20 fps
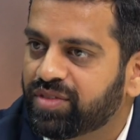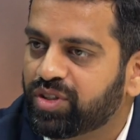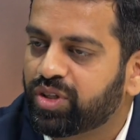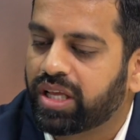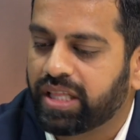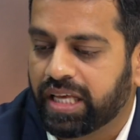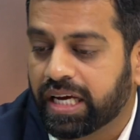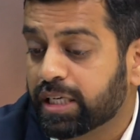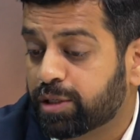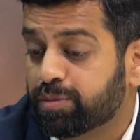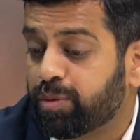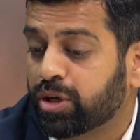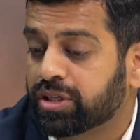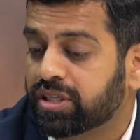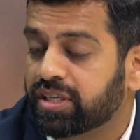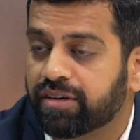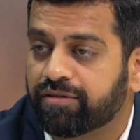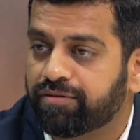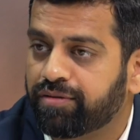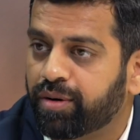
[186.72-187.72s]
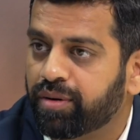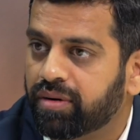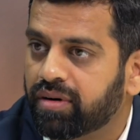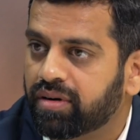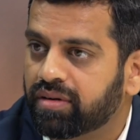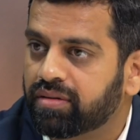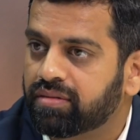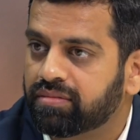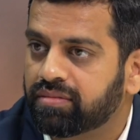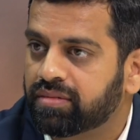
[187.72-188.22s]
So I think it's positive for
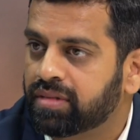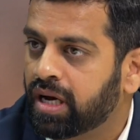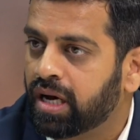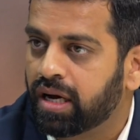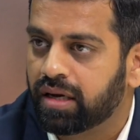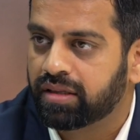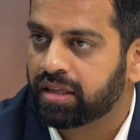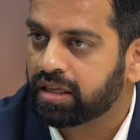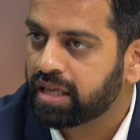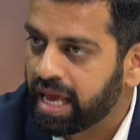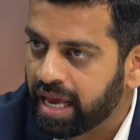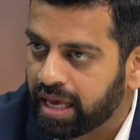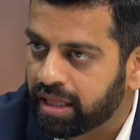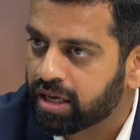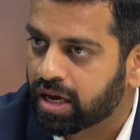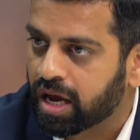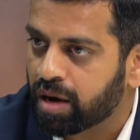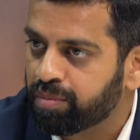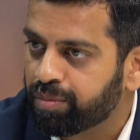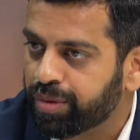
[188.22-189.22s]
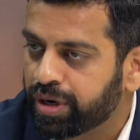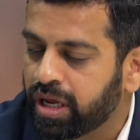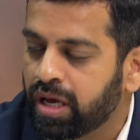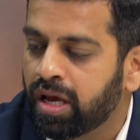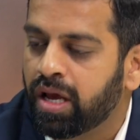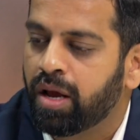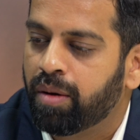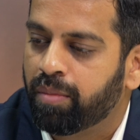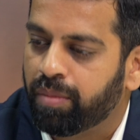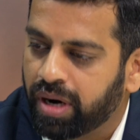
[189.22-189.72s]
the
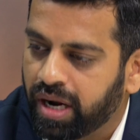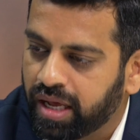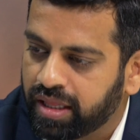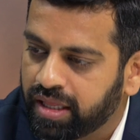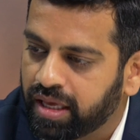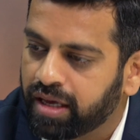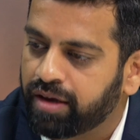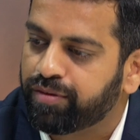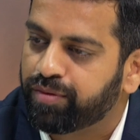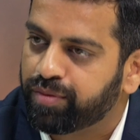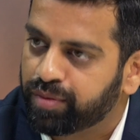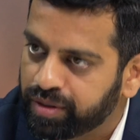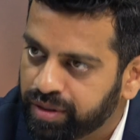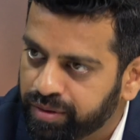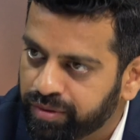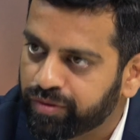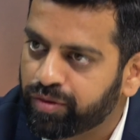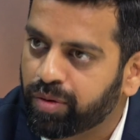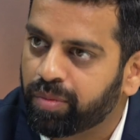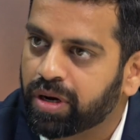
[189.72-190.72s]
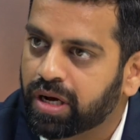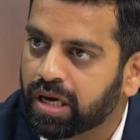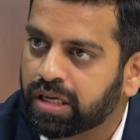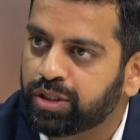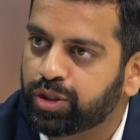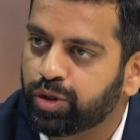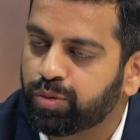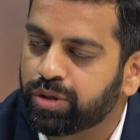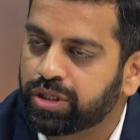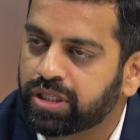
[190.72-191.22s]
company, but I think even from a
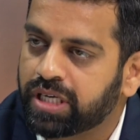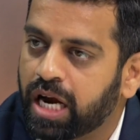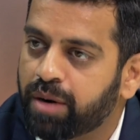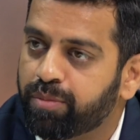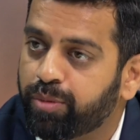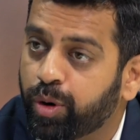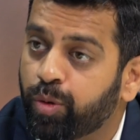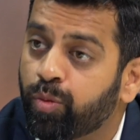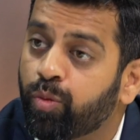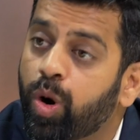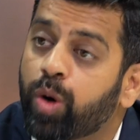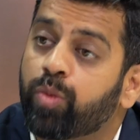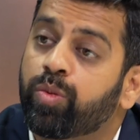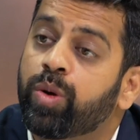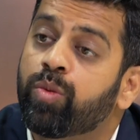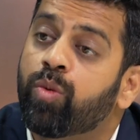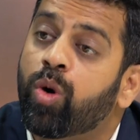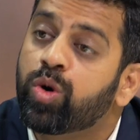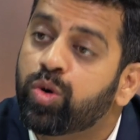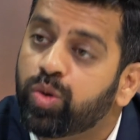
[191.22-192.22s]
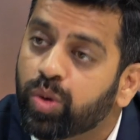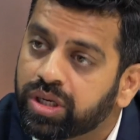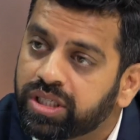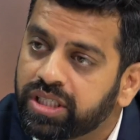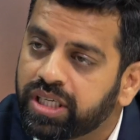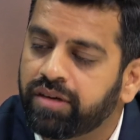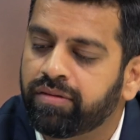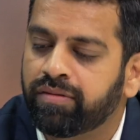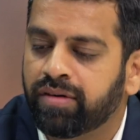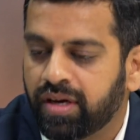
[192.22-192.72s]
consumer standpoint, what we want to
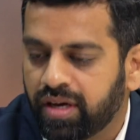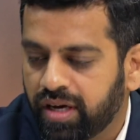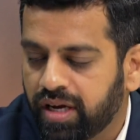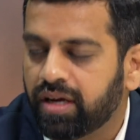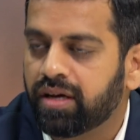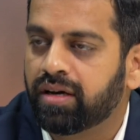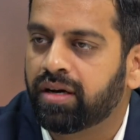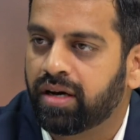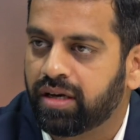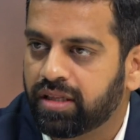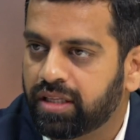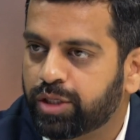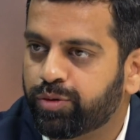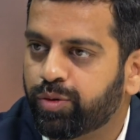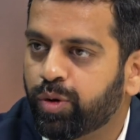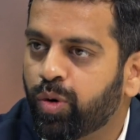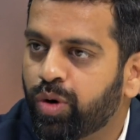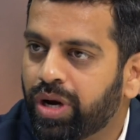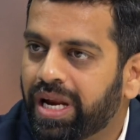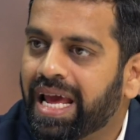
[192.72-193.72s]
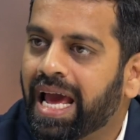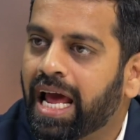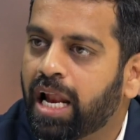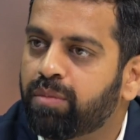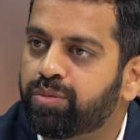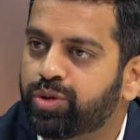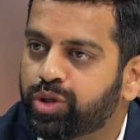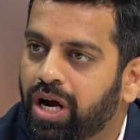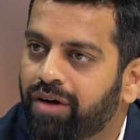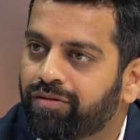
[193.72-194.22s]
achieve, this will only
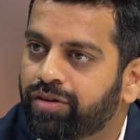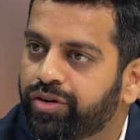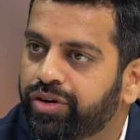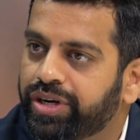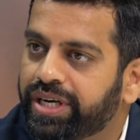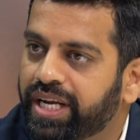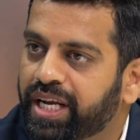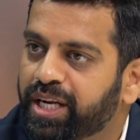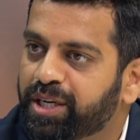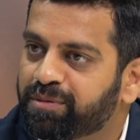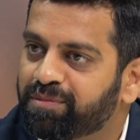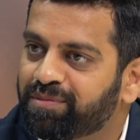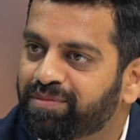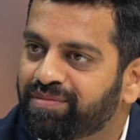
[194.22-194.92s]
help travel retail.